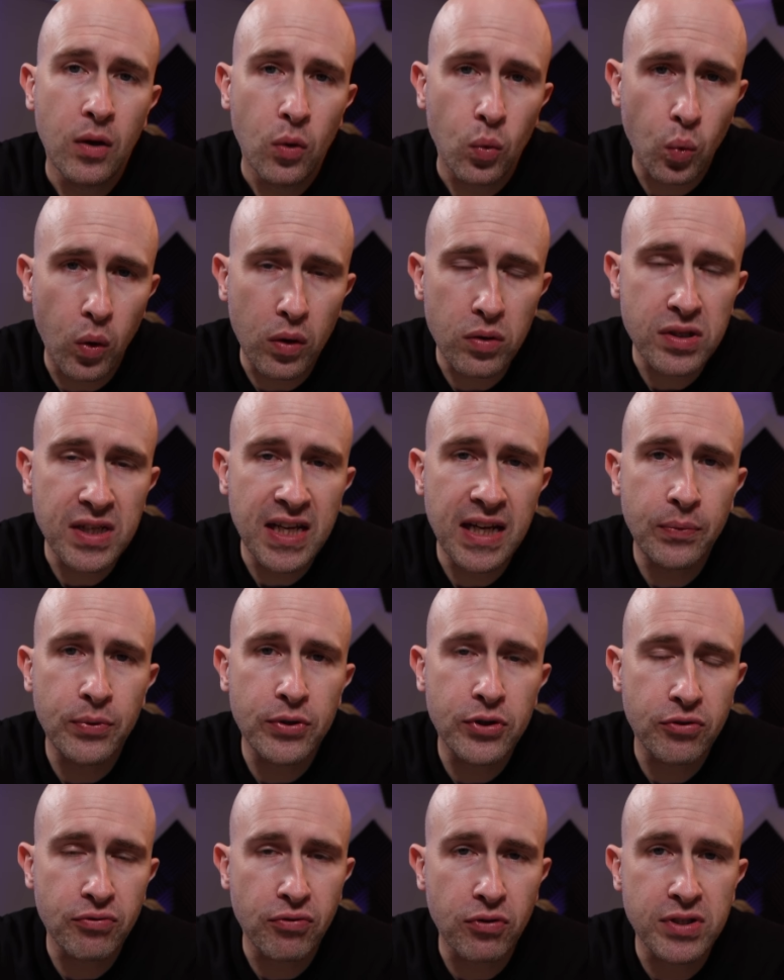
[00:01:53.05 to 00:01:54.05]
whilst he
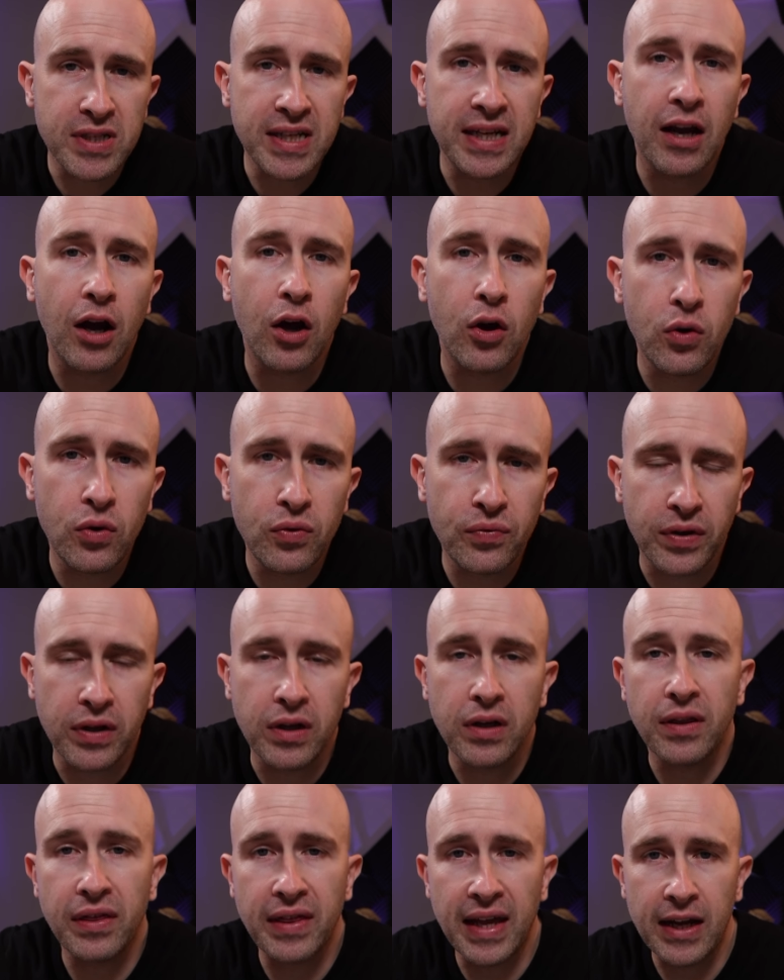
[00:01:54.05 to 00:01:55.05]
was crossing
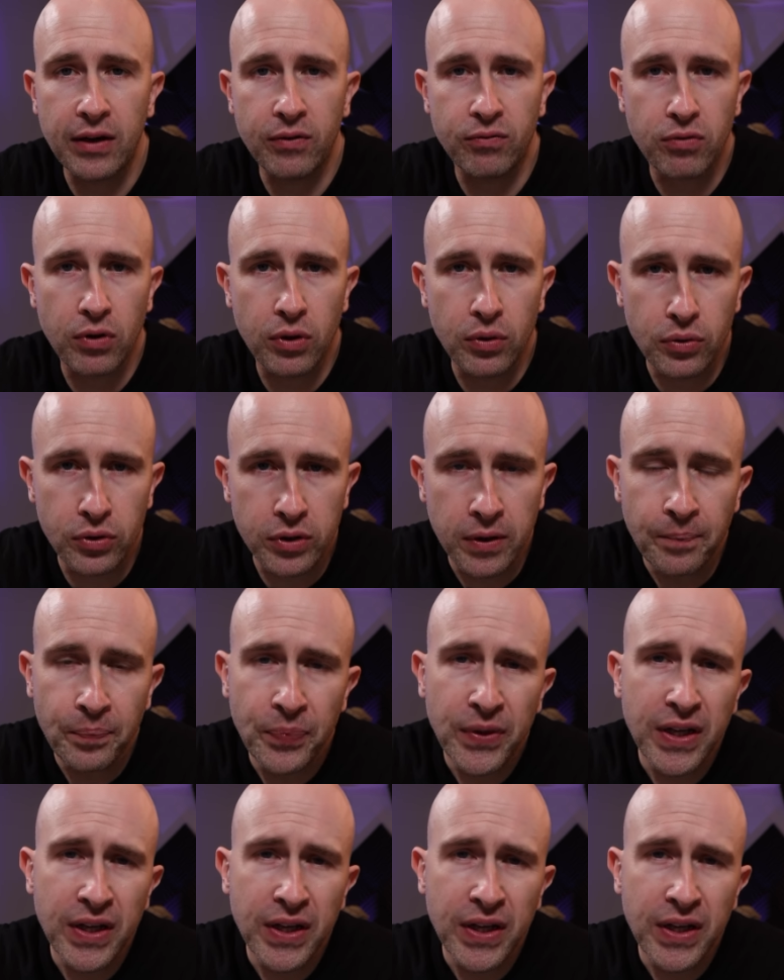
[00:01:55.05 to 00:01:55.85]
over that road.